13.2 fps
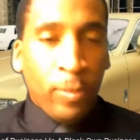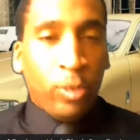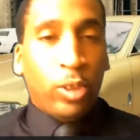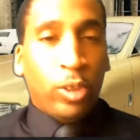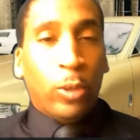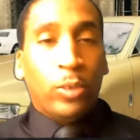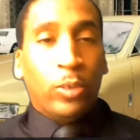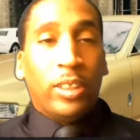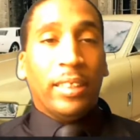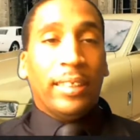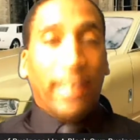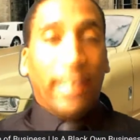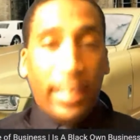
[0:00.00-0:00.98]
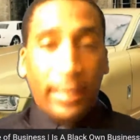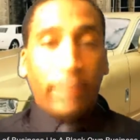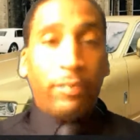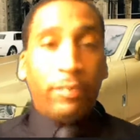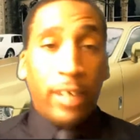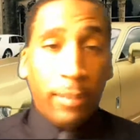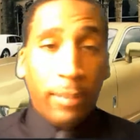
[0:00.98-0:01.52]
So today,
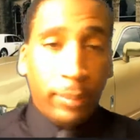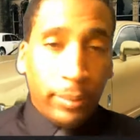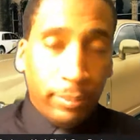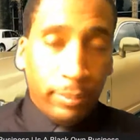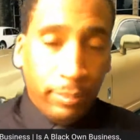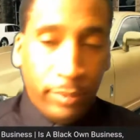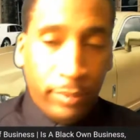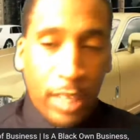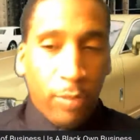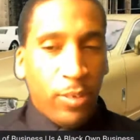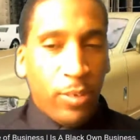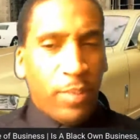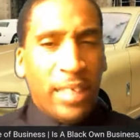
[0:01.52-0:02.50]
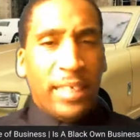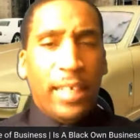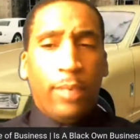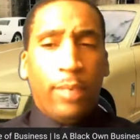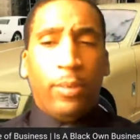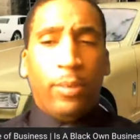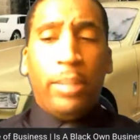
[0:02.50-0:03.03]
family, and we've been
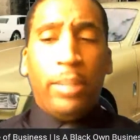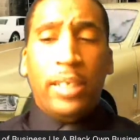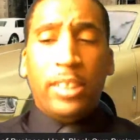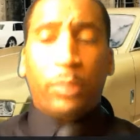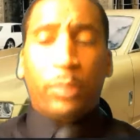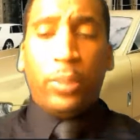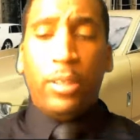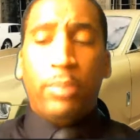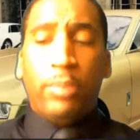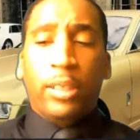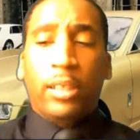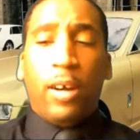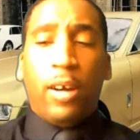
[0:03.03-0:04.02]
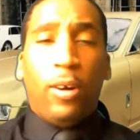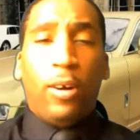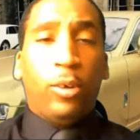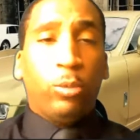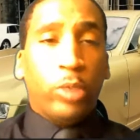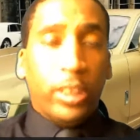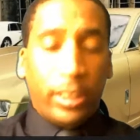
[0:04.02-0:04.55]
dealing with business pretty much all
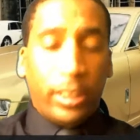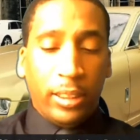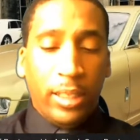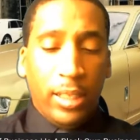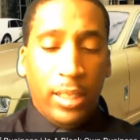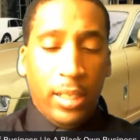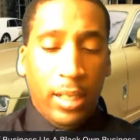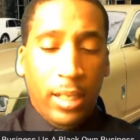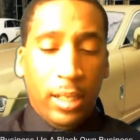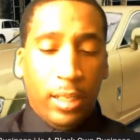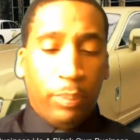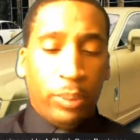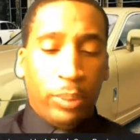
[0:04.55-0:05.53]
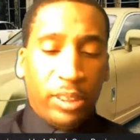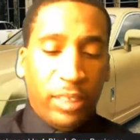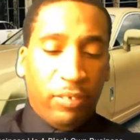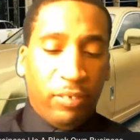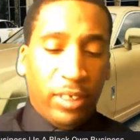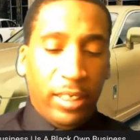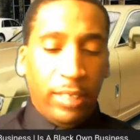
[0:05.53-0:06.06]
week,
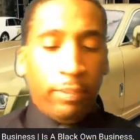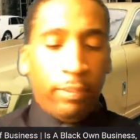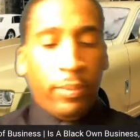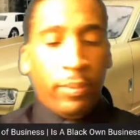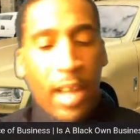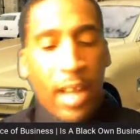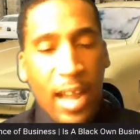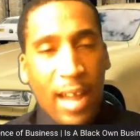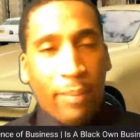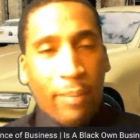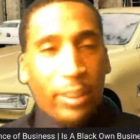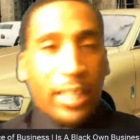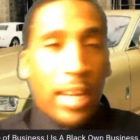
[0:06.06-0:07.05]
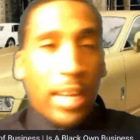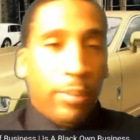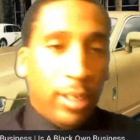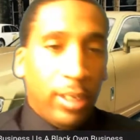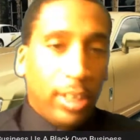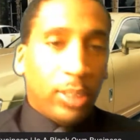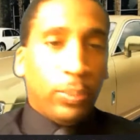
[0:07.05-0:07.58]
specifically how I became an
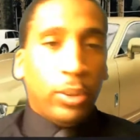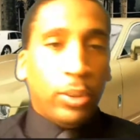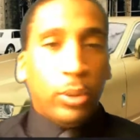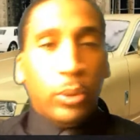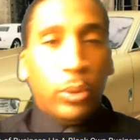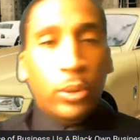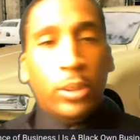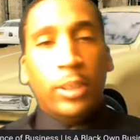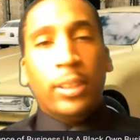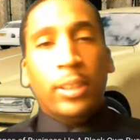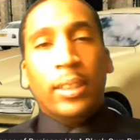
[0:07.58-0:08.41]
entrepreneur,